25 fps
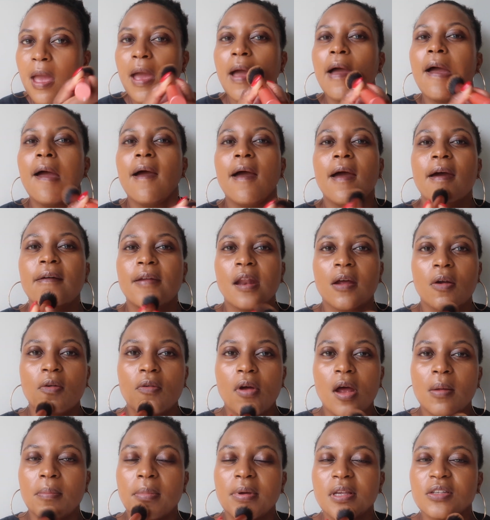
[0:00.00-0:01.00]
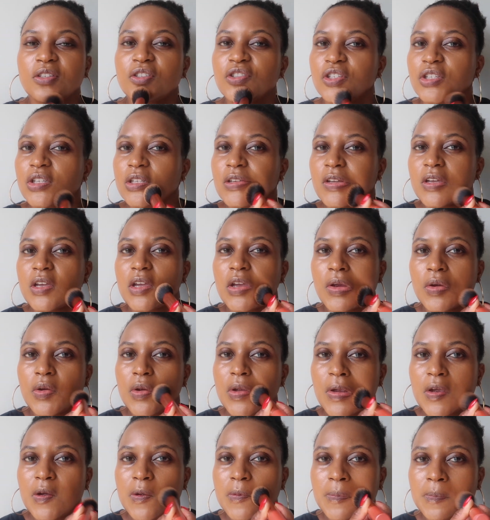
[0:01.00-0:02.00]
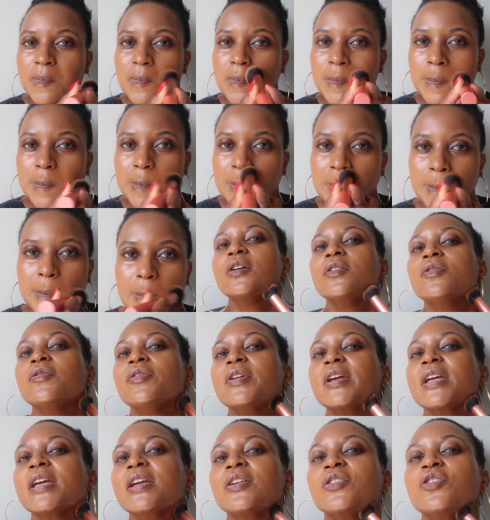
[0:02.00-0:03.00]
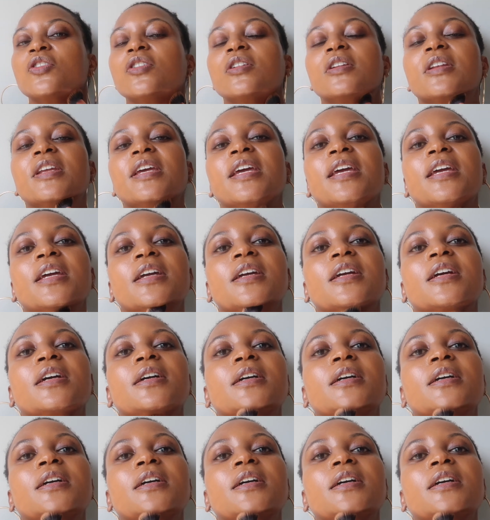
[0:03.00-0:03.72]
and around my chin area. Don't forget your neck.